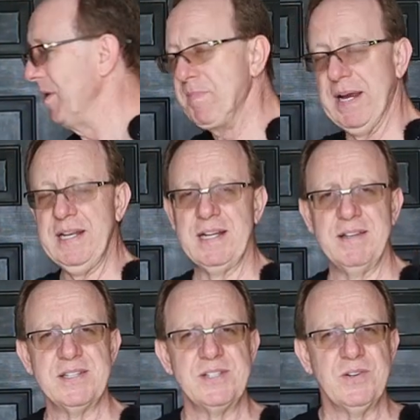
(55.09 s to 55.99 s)
repainting of
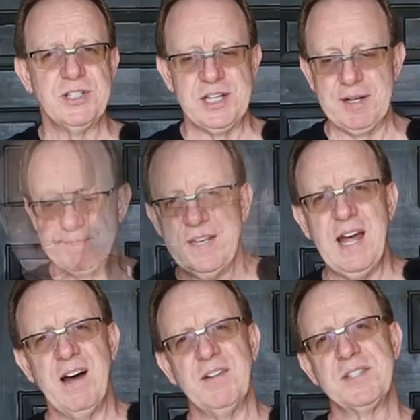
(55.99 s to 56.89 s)
this door jamb.
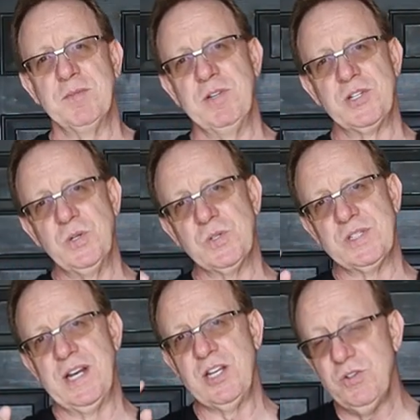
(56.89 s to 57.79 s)
Now, some of the tools
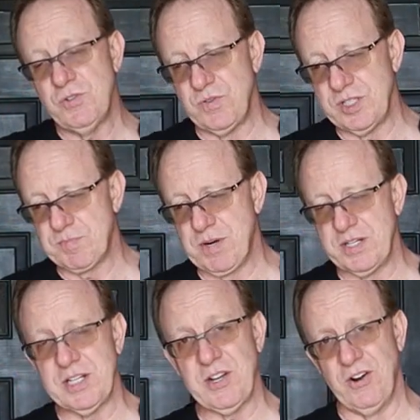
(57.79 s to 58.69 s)
that I used for this project